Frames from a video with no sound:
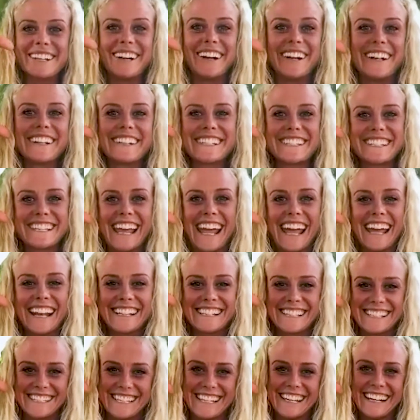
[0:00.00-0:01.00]
all
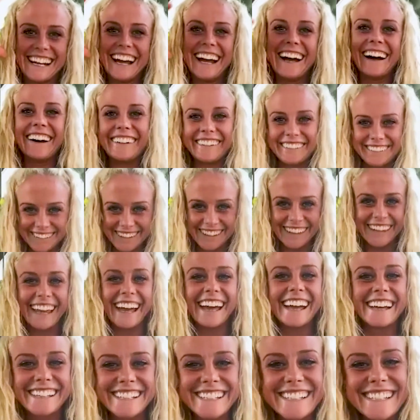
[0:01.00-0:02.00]
sense now.
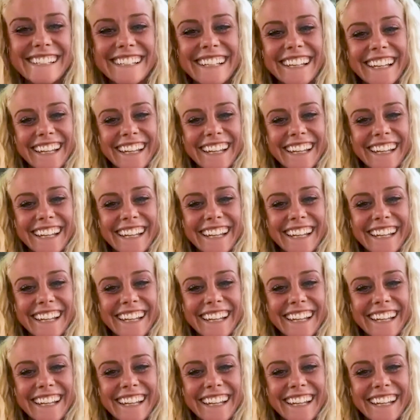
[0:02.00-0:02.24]
Yes.